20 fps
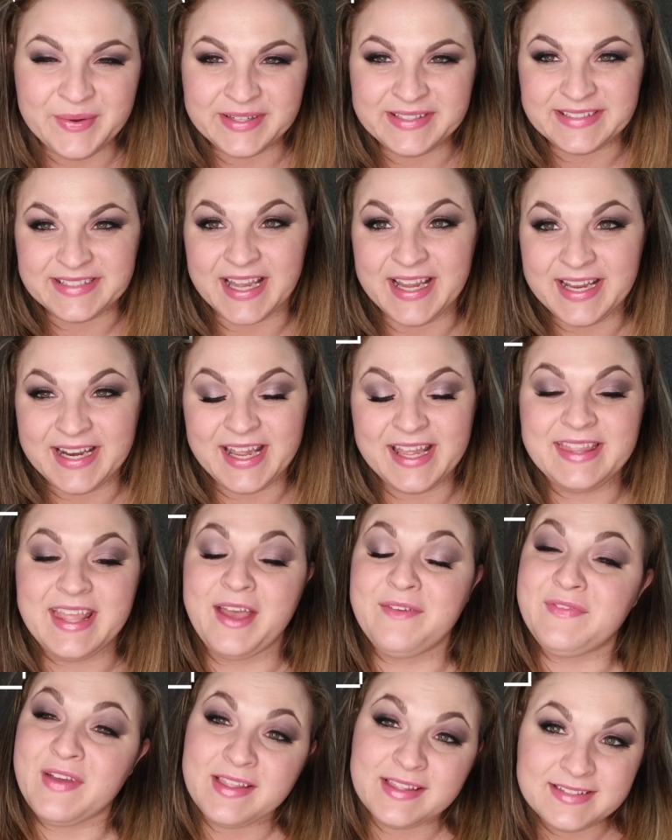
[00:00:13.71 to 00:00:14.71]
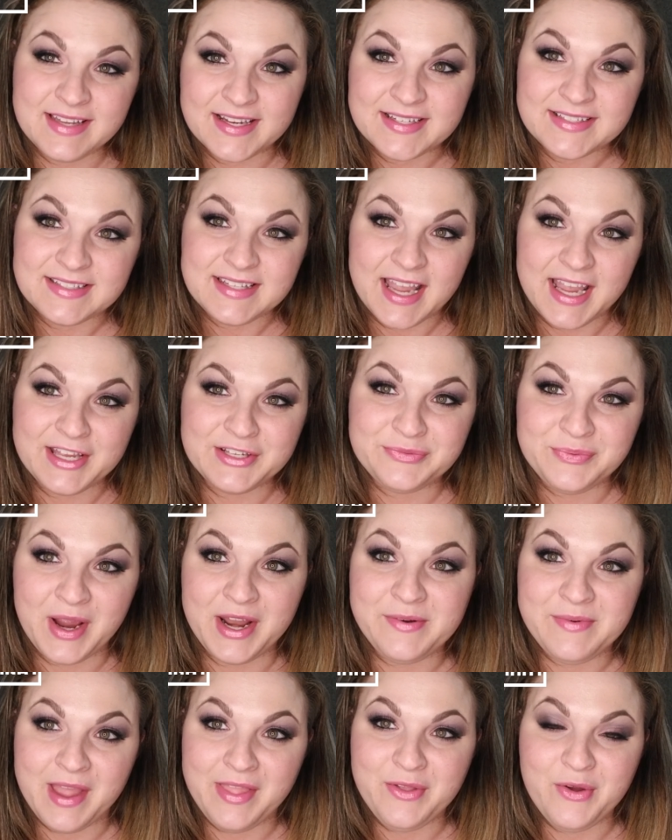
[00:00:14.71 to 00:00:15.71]
excited that Valentine's Day is
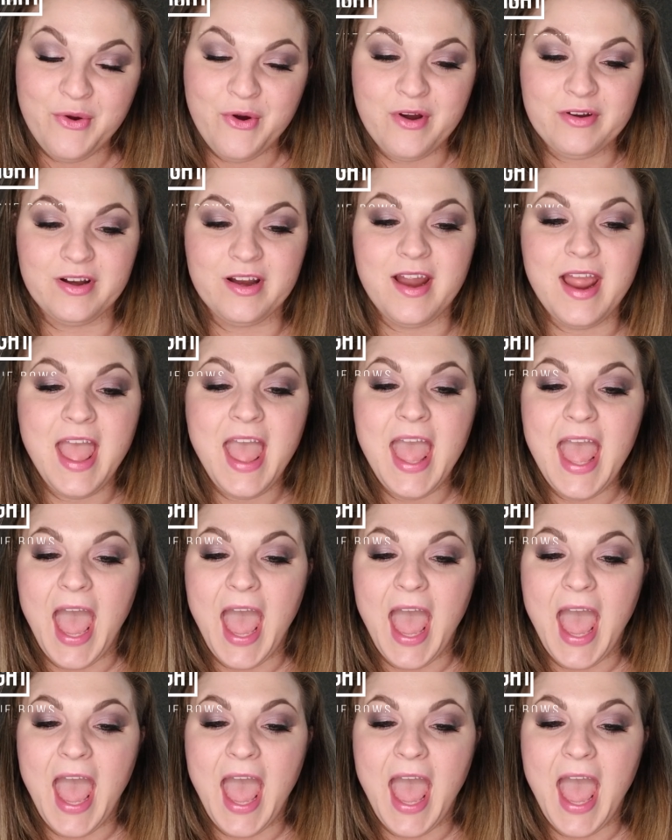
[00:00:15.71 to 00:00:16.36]
right around the corner